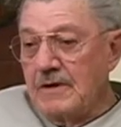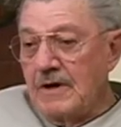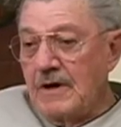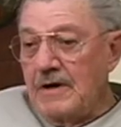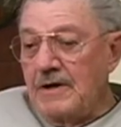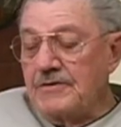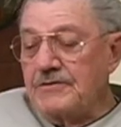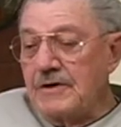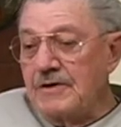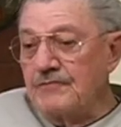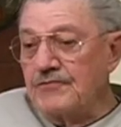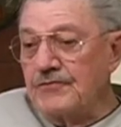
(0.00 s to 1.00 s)
I had
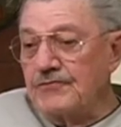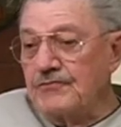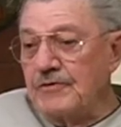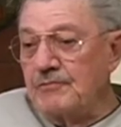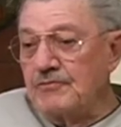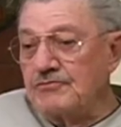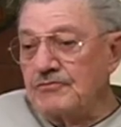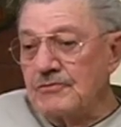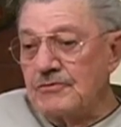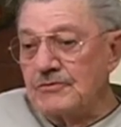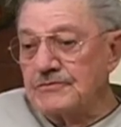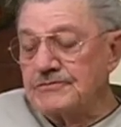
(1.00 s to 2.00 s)
time for 3
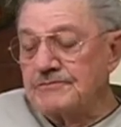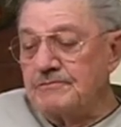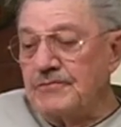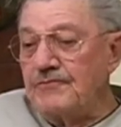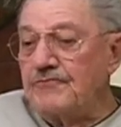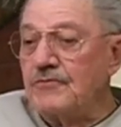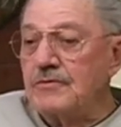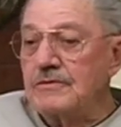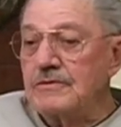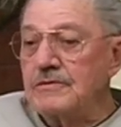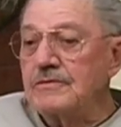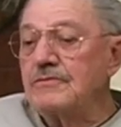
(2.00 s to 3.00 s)
patrols
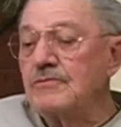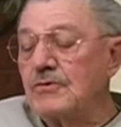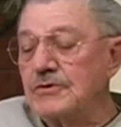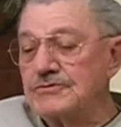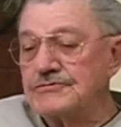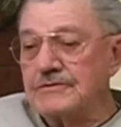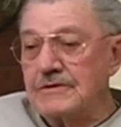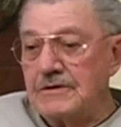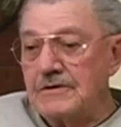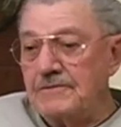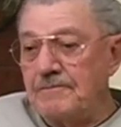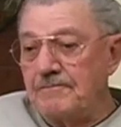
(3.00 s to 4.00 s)
before the war
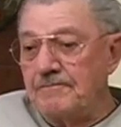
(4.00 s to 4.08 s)
started.